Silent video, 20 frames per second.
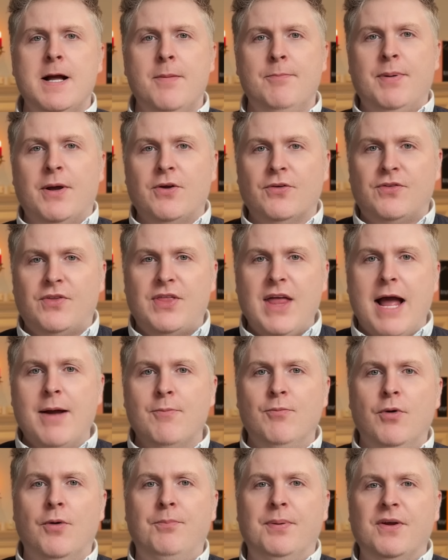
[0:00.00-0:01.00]
because
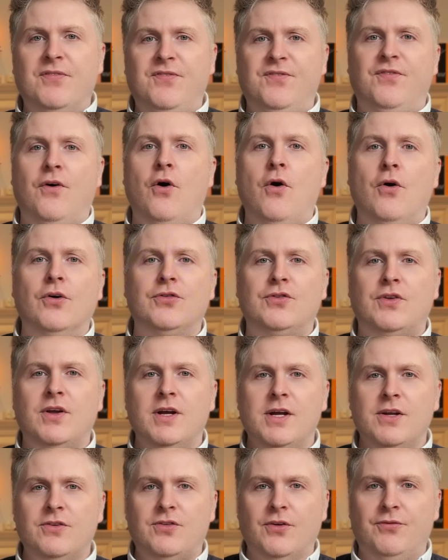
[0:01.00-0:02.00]
then we'll be forced
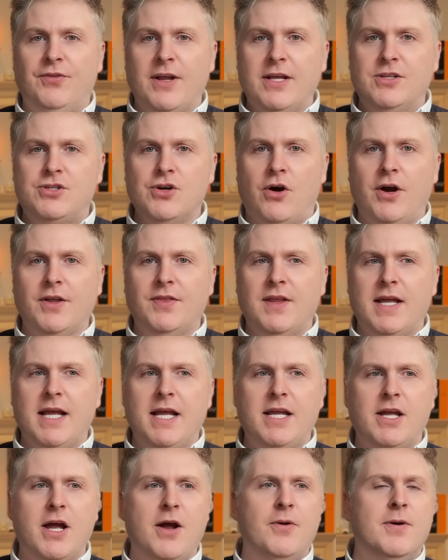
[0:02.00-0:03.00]
to rejoin the
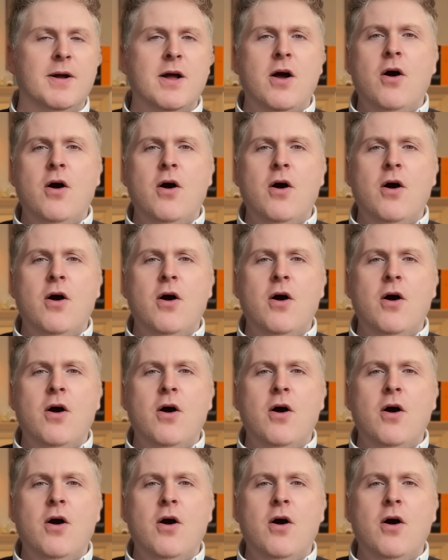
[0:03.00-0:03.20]
EU.